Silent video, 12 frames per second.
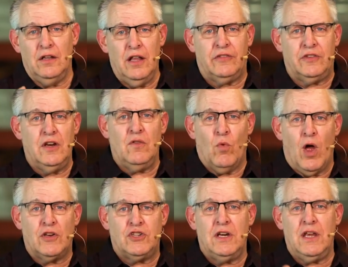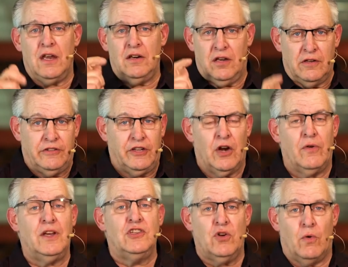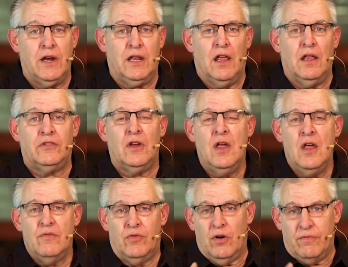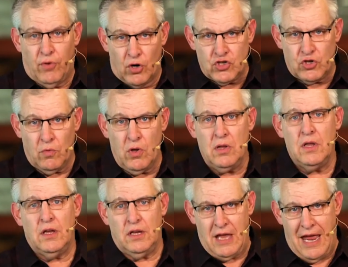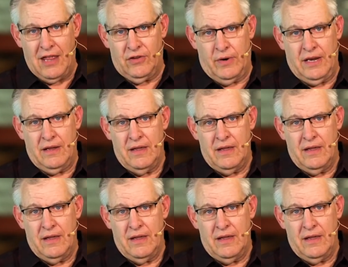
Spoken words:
listening, watching, and considering joining us for a virtual gathering.